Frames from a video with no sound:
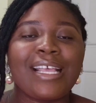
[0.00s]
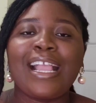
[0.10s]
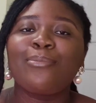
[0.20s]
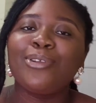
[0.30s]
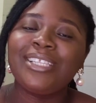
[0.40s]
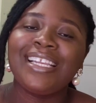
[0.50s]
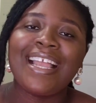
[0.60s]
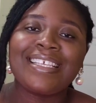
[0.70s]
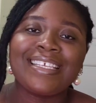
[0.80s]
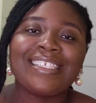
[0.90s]
I am not a
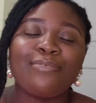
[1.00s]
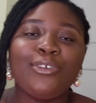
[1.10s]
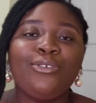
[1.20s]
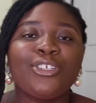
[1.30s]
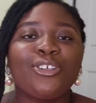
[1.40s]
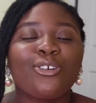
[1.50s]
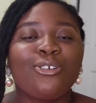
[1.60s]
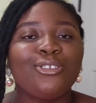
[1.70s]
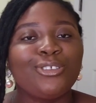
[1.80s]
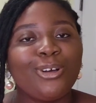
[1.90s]
licensed immigration
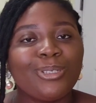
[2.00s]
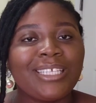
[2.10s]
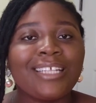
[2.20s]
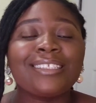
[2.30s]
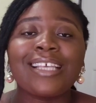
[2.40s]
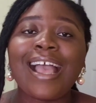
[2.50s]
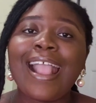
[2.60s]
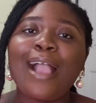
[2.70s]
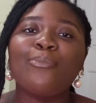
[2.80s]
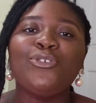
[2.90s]
consultant. I
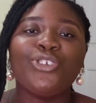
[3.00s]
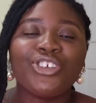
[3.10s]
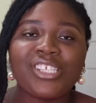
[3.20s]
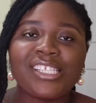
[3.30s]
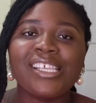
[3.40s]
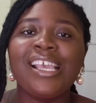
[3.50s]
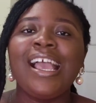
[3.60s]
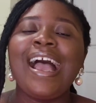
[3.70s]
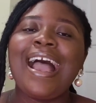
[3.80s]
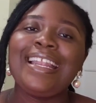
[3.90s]
am just
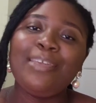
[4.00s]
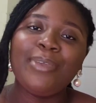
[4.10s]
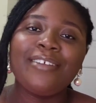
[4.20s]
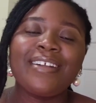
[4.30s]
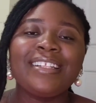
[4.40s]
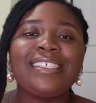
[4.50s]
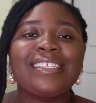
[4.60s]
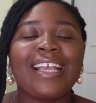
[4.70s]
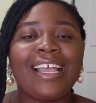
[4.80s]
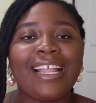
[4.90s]
an immigrant
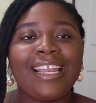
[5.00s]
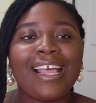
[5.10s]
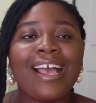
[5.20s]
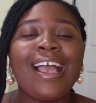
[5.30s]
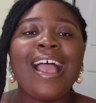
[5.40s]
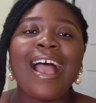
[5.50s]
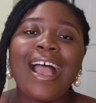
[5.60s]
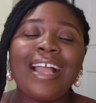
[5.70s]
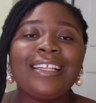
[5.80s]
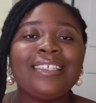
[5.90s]
in Canada,
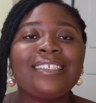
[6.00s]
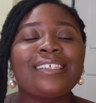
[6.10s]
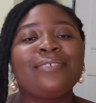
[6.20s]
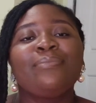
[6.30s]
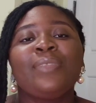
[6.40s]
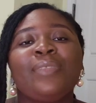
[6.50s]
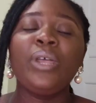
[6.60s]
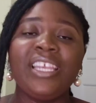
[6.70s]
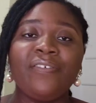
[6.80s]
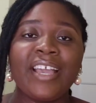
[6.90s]
and
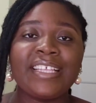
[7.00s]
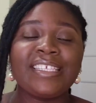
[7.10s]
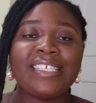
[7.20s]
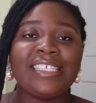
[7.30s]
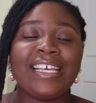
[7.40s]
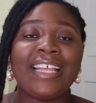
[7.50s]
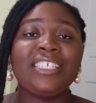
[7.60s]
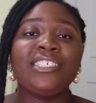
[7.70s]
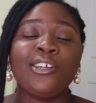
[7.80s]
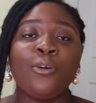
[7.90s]
whatever it is that I
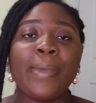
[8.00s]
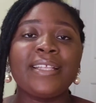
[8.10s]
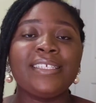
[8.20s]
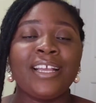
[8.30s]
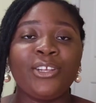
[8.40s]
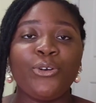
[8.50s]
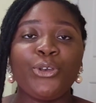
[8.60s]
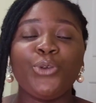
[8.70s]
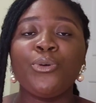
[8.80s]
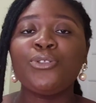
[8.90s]
share on my channel,
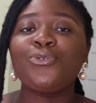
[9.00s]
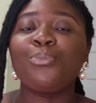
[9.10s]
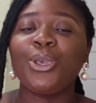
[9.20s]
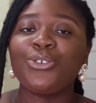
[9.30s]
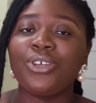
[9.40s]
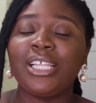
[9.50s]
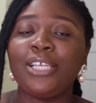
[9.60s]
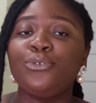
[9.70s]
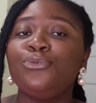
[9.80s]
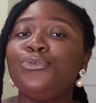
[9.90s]
you want to make sure that
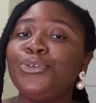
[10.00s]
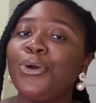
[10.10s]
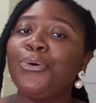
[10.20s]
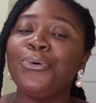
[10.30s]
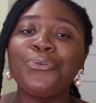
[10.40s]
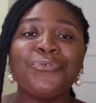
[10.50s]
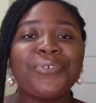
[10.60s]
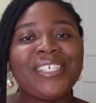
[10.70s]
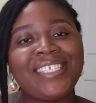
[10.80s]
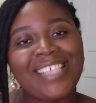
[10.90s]
you do your own
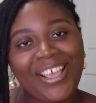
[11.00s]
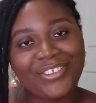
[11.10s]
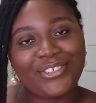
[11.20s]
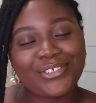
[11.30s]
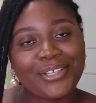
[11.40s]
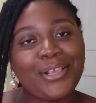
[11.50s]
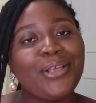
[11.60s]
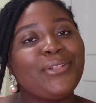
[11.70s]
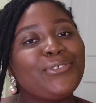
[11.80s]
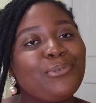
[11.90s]
research
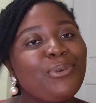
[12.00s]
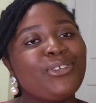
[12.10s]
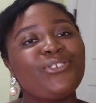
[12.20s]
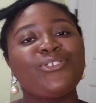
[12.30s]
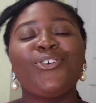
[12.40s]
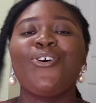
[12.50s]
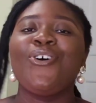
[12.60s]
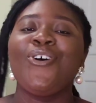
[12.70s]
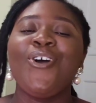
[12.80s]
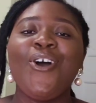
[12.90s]
to be sure